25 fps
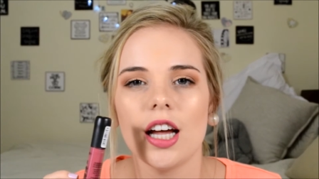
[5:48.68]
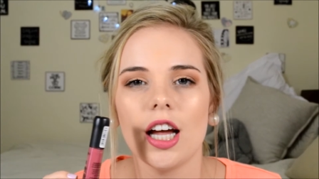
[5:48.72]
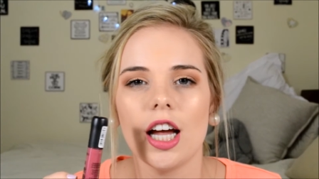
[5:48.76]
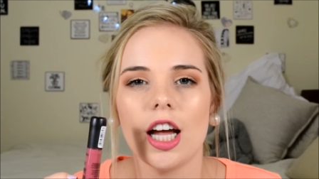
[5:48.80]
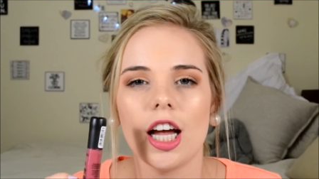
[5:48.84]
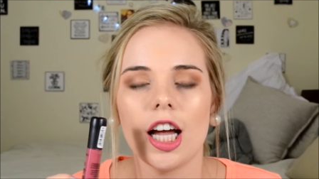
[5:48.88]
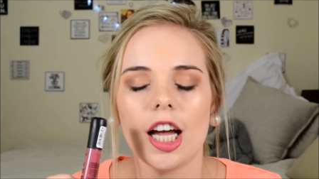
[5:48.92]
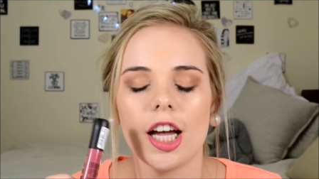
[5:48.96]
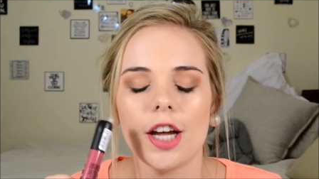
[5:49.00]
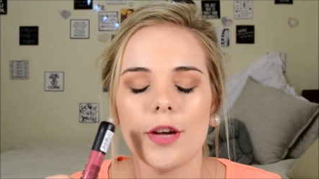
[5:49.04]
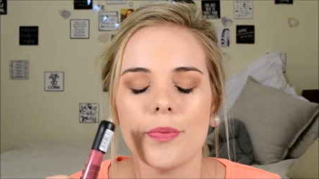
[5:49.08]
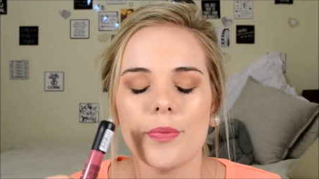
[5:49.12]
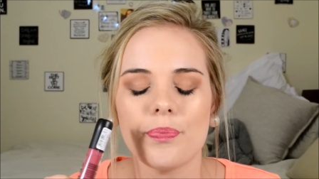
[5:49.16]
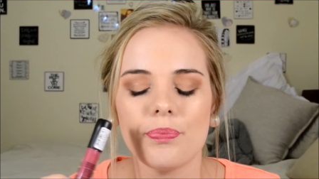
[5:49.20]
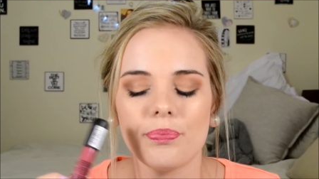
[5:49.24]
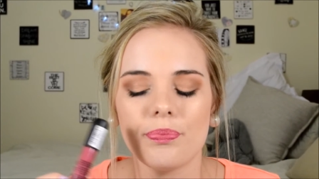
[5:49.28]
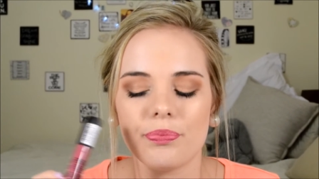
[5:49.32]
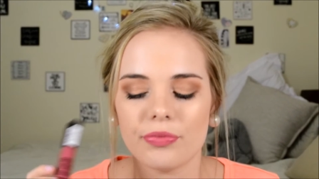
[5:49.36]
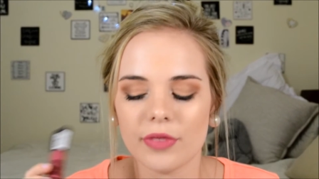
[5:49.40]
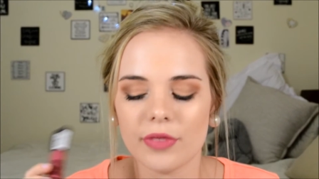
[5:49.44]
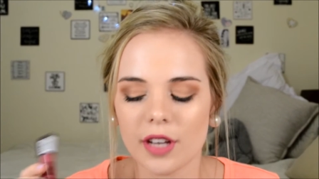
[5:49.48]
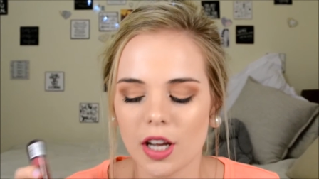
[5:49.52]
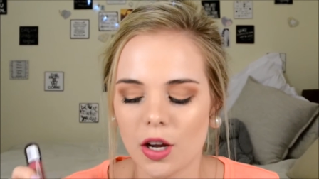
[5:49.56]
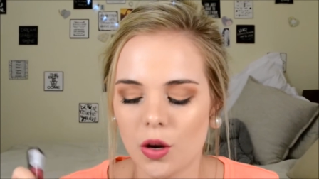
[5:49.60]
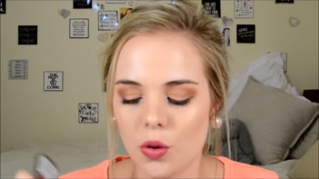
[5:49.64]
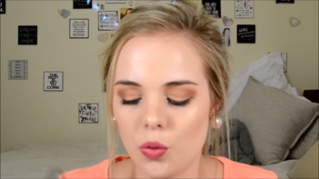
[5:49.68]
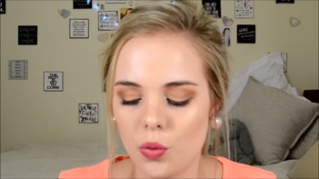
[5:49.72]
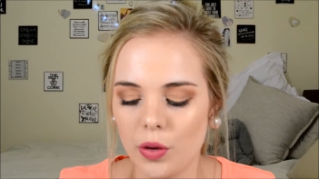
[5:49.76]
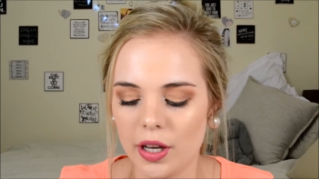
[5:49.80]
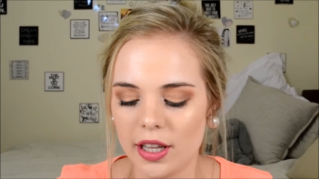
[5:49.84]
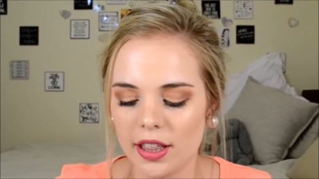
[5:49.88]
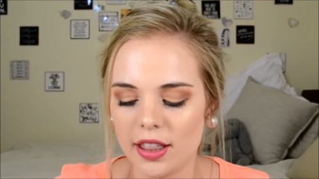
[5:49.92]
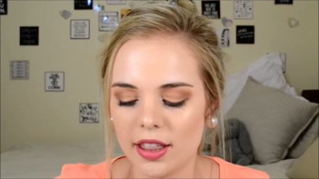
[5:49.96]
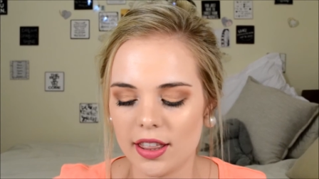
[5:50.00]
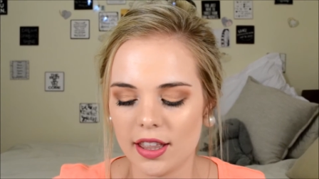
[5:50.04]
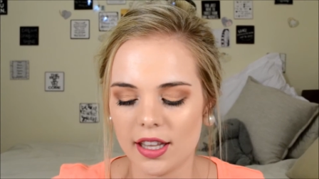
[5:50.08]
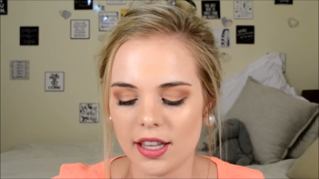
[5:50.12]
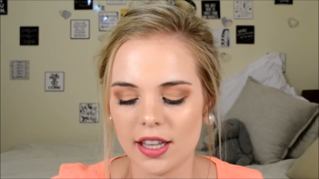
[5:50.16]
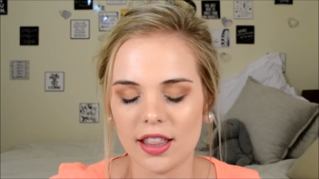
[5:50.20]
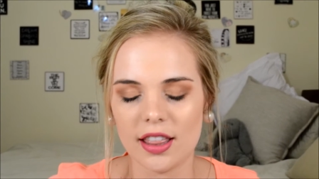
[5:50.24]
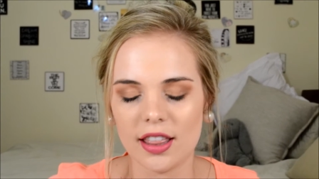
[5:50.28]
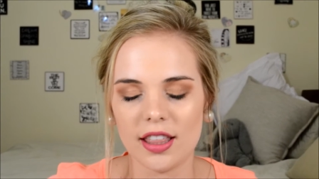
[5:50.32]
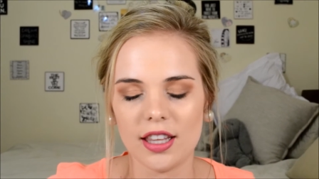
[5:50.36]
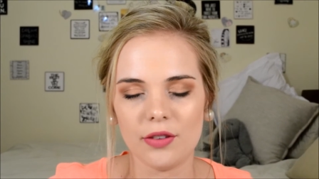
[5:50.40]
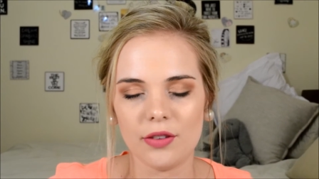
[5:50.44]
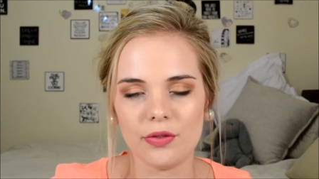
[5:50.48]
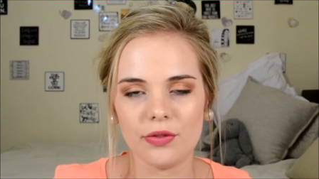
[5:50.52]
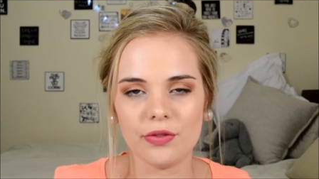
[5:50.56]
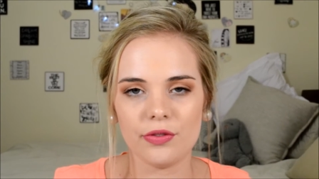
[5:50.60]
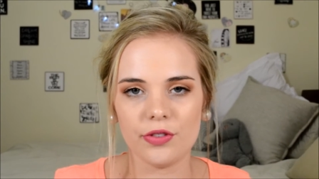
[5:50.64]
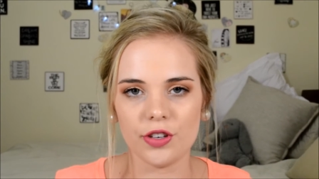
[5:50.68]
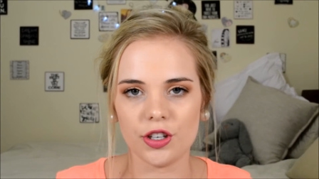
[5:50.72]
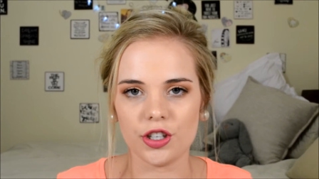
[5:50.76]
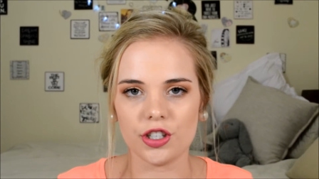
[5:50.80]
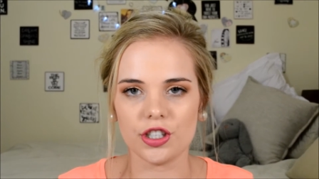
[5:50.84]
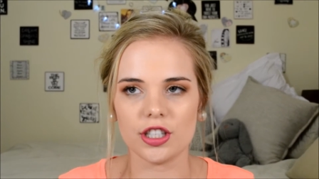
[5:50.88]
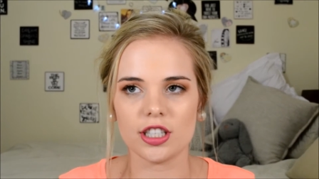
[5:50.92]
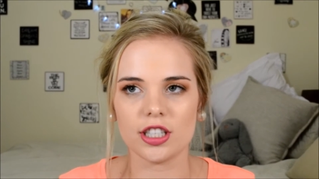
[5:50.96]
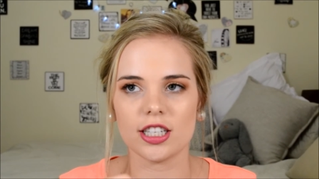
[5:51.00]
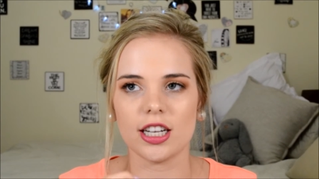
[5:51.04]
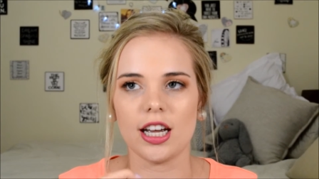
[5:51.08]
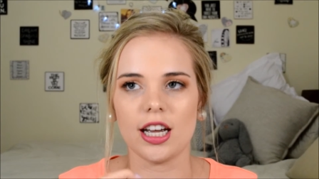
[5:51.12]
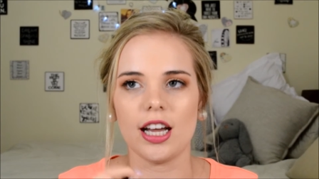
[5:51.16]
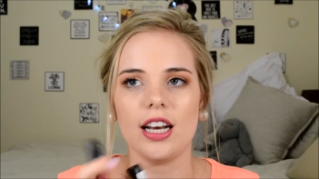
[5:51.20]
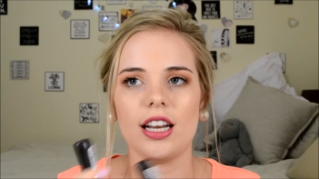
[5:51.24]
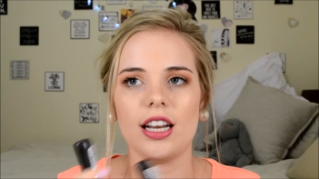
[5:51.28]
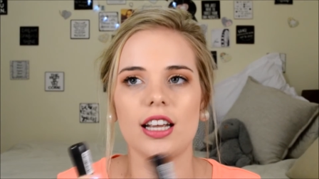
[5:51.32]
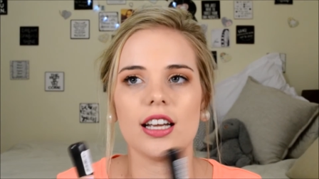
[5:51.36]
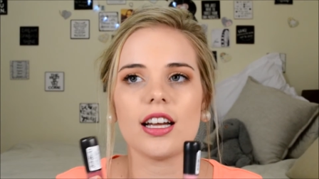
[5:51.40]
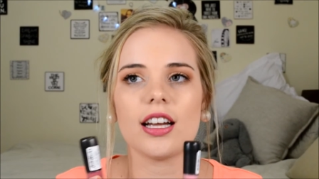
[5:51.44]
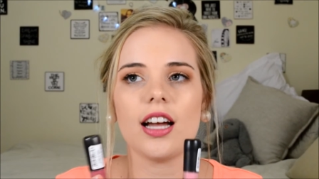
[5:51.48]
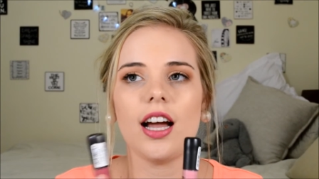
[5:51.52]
um, with the first color,